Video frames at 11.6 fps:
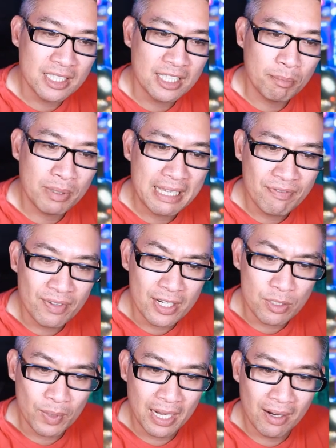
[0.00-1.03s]
into the playfield
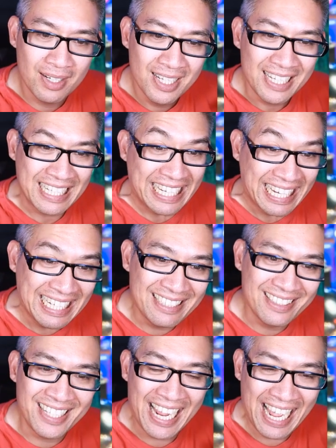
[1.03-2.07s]
as well.
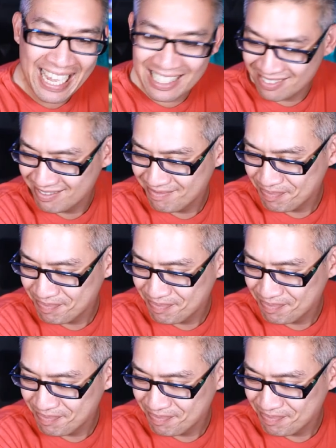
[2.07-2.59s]
Again, the head,